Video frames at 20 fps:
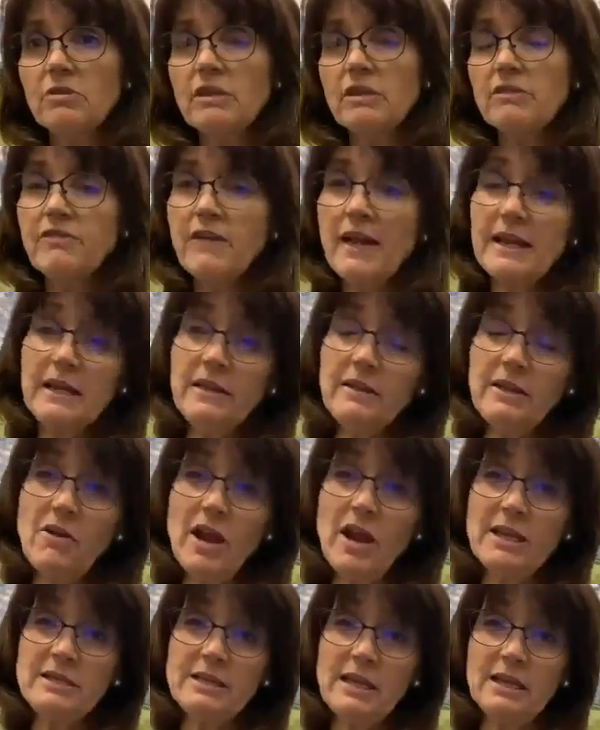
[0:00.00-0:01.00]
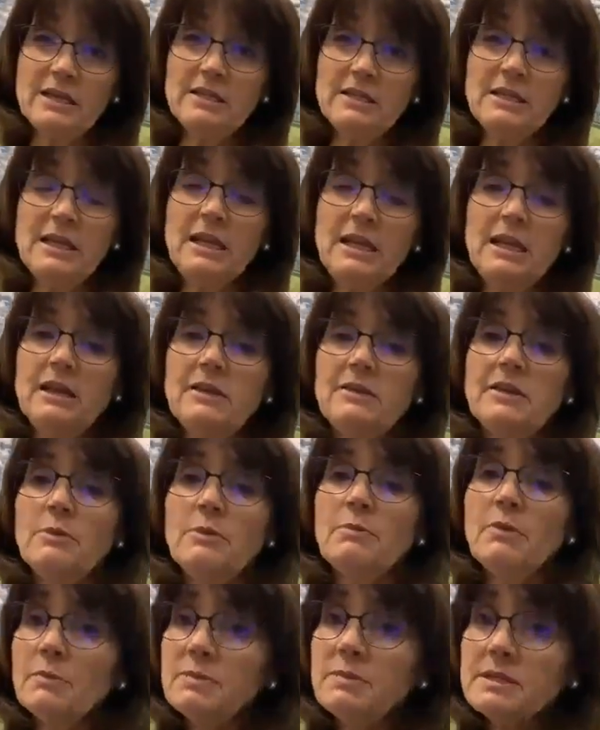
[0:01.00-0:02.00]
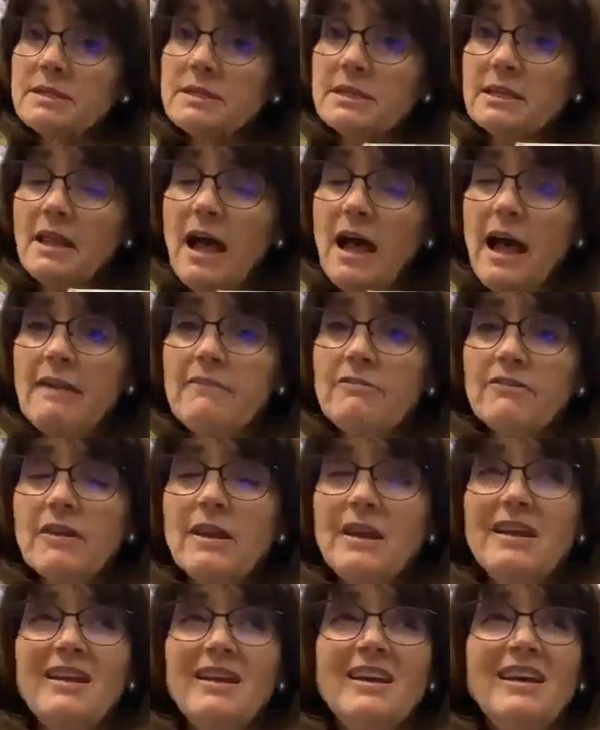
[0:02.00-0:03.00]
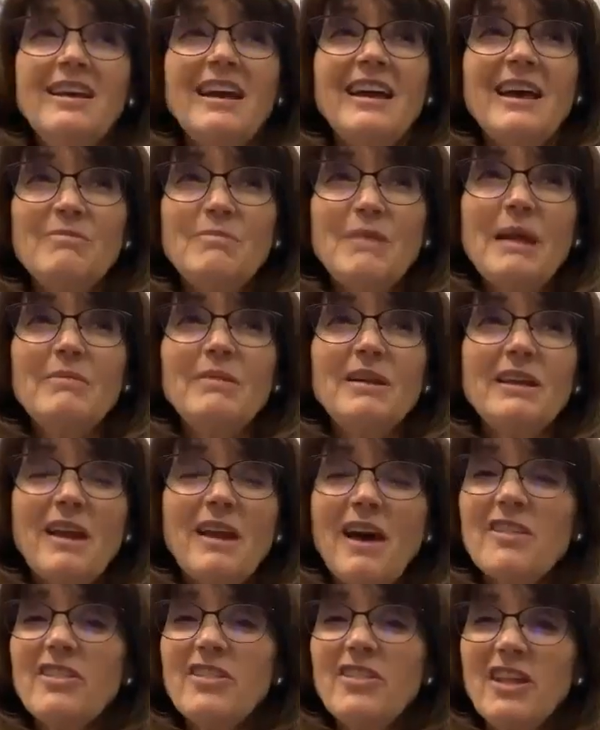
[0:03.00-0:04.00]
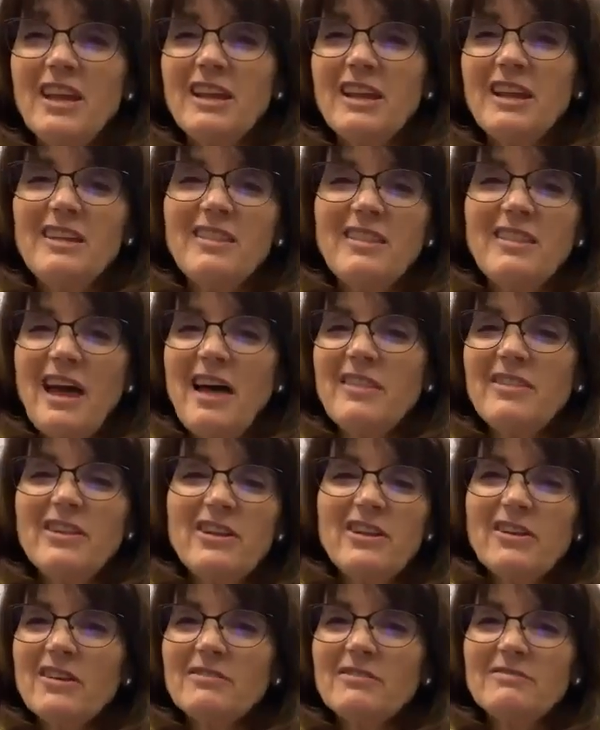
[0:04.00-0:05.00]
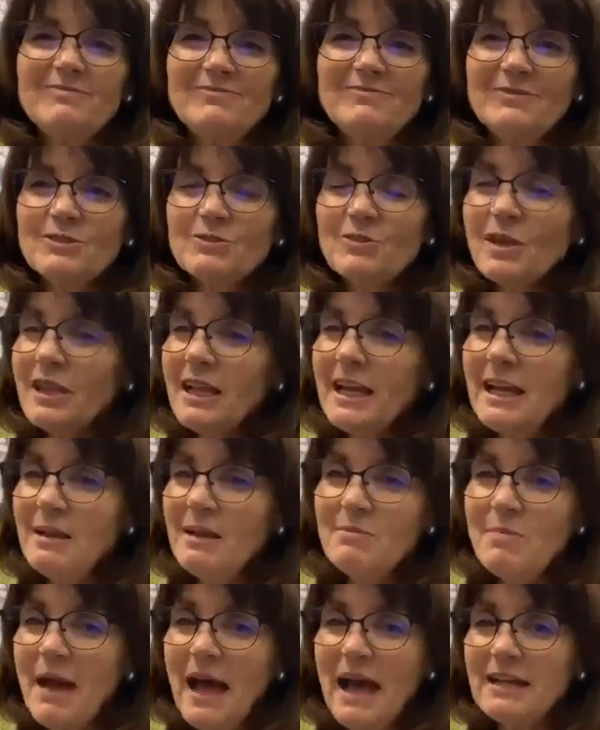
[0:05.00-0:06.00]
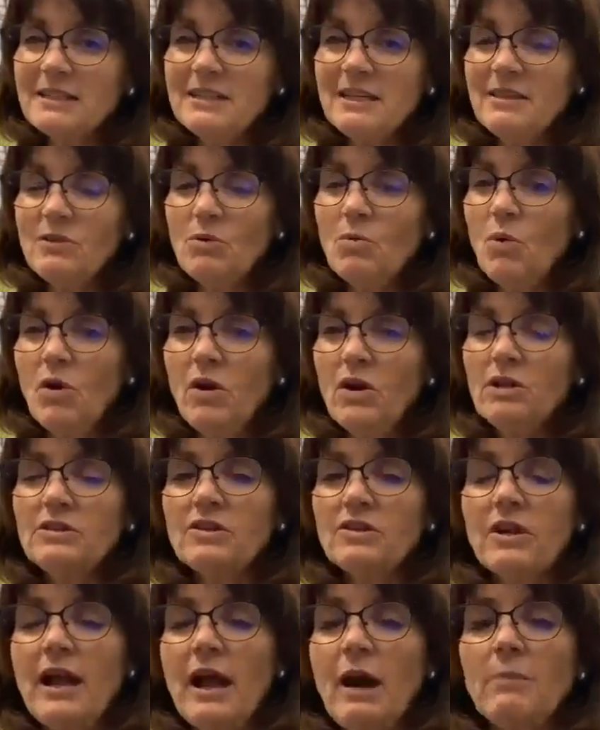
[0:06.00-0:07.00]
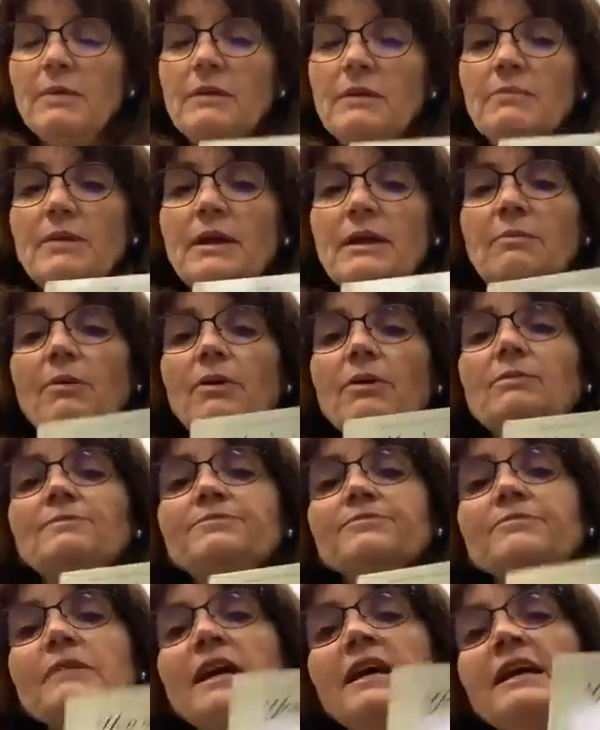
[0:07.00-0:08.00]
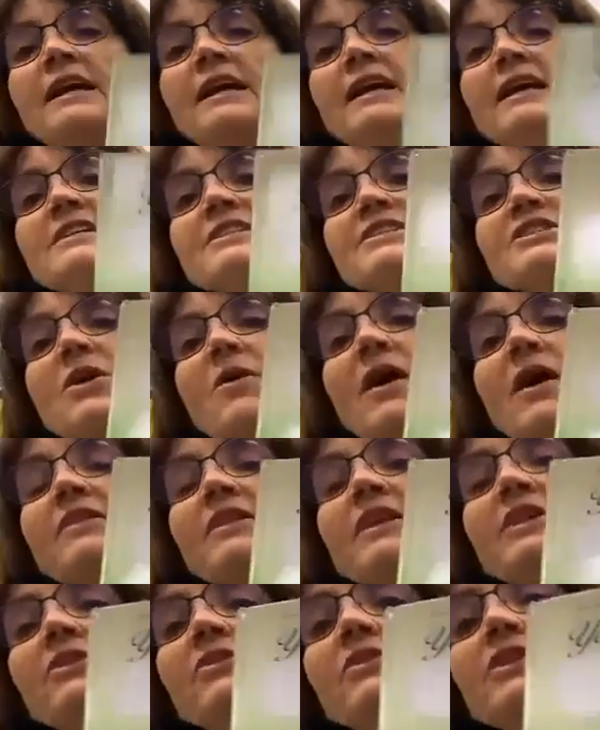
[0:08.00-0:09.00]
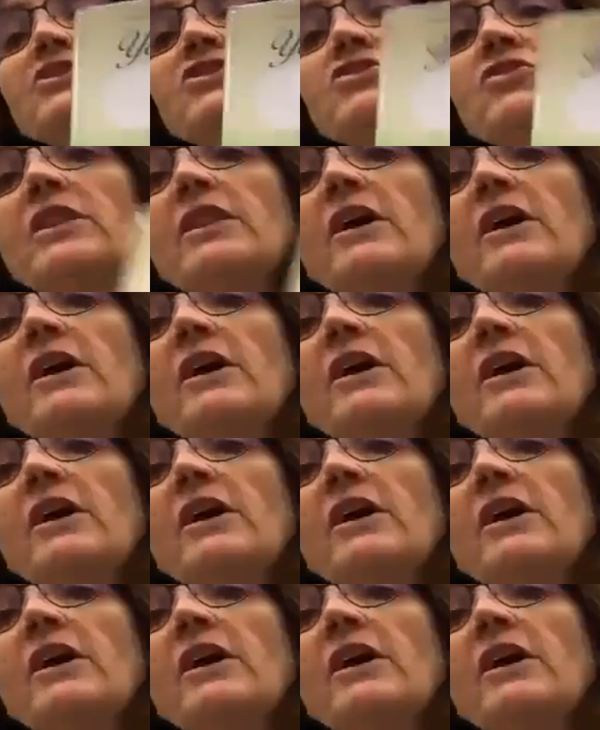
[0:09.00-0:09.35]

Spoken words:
with finding their identity and their purpose in life, and maybe not thinking that they're really impacting the world or helping people. So I think you'll enjoy